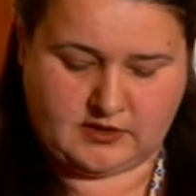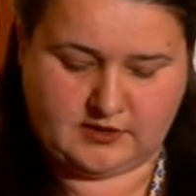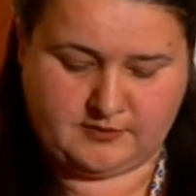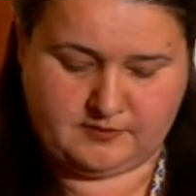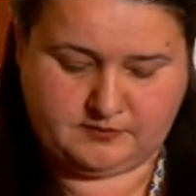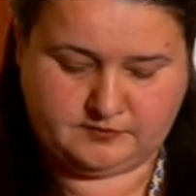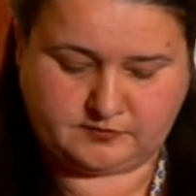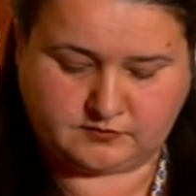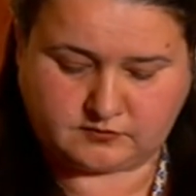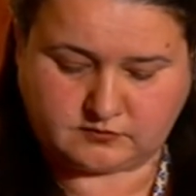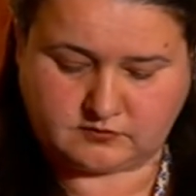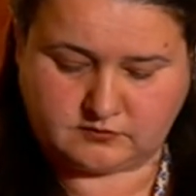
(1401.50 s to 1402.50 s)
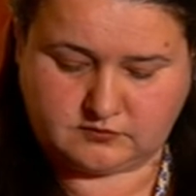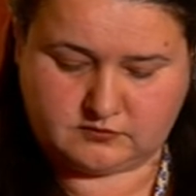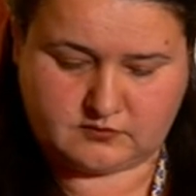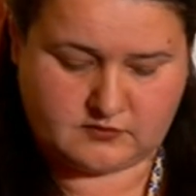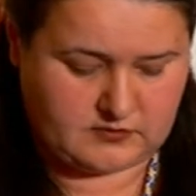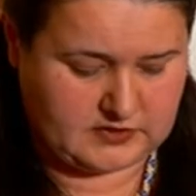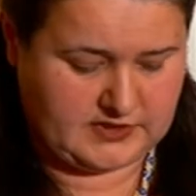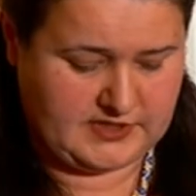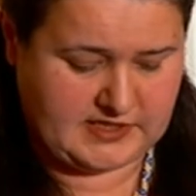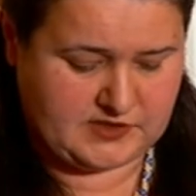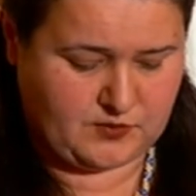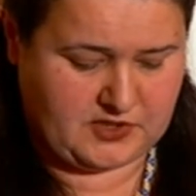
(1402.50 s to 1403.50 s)
Um,
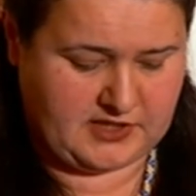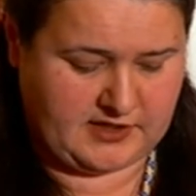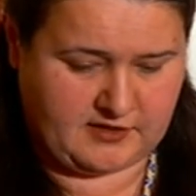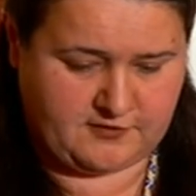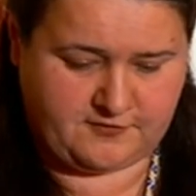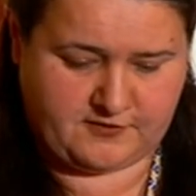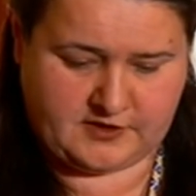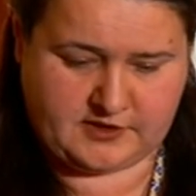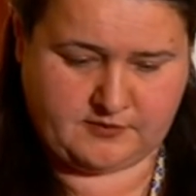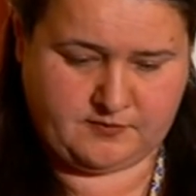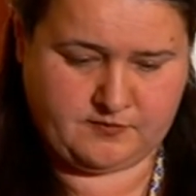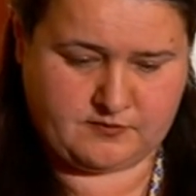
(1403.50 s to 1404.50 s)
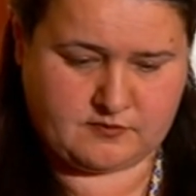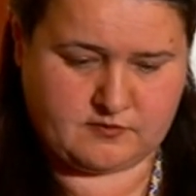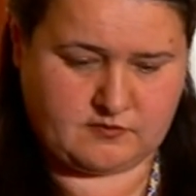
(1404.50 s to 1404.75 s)
yes, we have. Um,